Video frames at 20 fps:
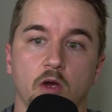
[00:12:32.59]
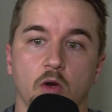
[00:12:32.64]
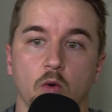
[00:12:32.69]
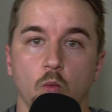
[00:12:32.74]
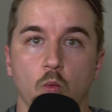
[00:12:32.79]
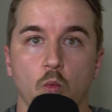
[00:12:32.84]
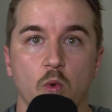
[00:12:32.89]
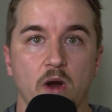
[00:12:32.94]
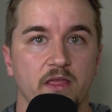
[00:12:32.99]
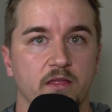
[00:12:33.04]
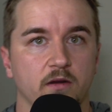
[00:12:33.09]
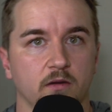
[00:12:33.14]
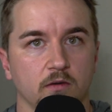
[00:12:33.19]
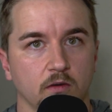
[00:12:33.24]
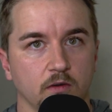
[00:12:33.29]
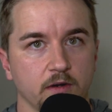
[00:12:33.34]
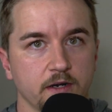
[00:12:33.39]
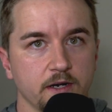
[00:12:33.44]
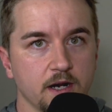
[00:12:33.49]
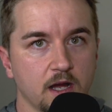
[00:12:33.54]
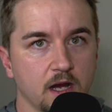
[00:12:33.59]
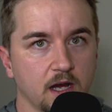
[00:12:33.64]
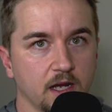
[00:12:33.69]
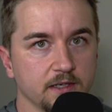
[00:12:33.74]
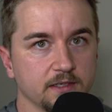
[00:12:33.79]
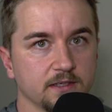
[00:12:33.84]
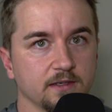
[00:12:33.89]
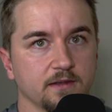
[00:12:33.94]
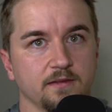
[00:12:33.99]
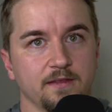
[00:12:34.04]
whether or
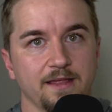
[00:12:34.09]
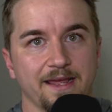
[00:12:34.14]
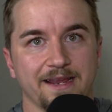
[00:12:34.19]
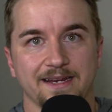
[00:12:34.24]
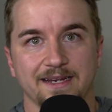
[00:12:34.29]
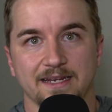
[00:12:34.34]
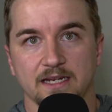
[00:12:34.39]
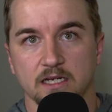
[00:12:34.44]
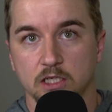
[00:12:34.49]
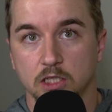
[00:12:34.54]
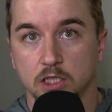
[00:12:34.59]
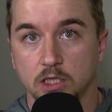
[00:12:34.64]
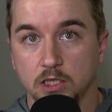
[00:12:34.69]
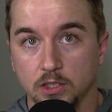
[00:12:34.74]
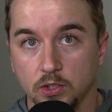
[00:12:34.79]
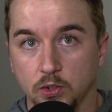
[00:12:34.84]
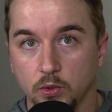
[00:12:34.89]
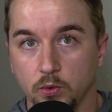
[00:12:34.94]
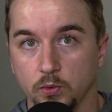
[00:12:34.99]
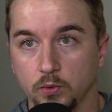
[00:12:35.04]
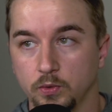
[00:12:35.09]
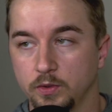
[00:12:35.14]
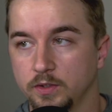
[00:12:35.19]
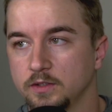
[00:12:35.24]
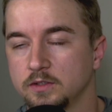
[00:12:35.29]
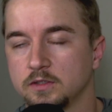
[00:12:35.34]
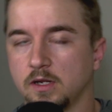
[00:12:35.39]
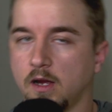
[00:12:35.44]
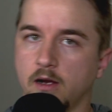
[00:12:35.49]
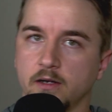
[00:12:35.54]
not they
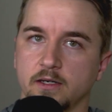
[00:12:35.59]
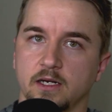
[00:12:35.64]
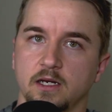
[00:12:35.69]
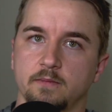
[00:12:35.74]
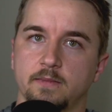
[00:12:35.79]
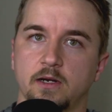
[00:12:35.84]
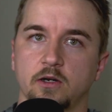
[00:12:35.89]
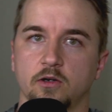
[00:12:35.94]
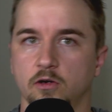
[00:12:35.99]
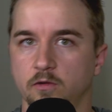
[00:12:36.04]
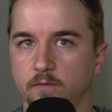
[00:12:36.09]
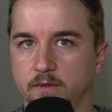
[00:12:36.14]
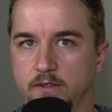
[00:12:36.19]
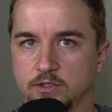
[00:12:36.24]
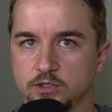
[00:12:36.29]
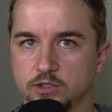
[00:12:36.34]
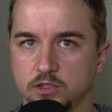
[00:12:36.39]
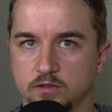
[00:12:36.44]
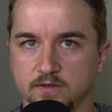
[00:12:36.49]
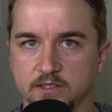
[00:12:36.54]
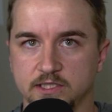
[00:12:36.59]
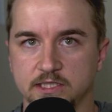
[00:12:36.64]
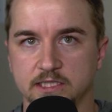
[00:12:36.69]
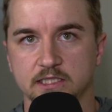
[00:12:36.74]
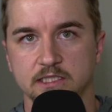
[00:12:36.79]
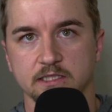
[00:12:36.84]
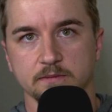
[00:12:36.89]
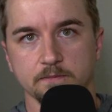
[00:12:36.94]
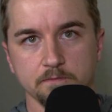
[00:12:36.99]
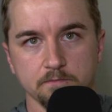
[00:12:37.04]
include talking about career
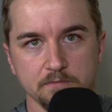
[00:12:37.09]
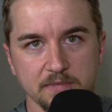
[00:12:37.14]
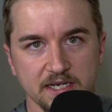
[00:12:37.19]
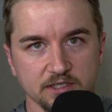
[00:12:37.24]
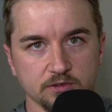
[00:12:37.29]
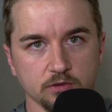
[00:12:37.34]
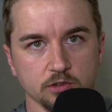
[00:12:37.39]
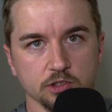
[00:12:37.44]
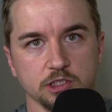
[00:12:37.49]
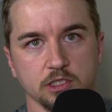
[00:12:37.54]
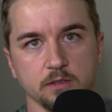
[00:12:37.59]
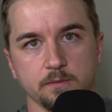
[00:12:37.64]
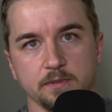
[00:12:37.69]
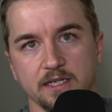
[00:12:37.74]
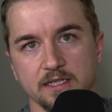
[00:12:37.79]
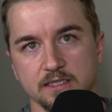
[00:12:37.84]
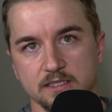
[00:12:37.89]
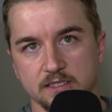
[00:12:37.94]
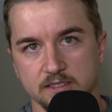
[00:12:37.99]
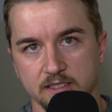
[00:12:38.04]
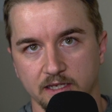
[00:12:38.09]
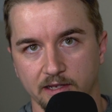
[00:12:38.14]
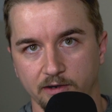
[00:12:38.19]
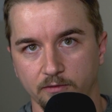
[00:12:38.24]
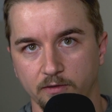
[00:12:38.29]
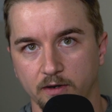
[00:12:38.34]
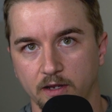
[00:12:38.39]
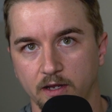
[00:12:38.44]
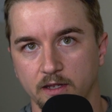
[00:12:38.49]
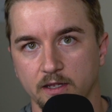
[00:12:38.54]
services, mentorship,
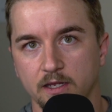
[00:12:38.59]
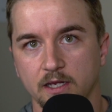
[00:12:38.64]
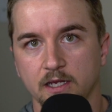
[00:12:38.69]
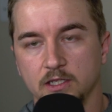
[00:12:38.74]
etc.